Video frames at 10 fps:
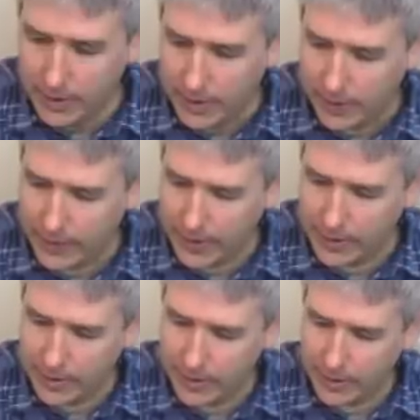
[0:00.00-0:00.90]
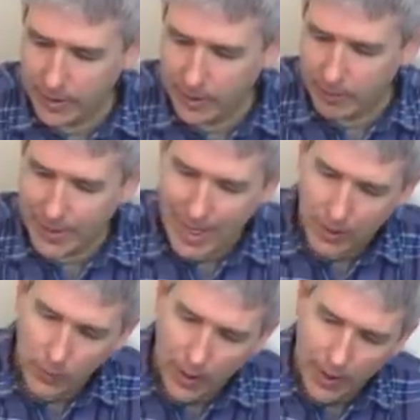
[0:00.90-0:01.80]
And then the
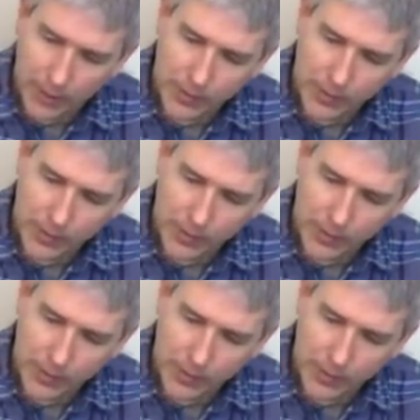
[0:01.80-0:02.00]
black wire,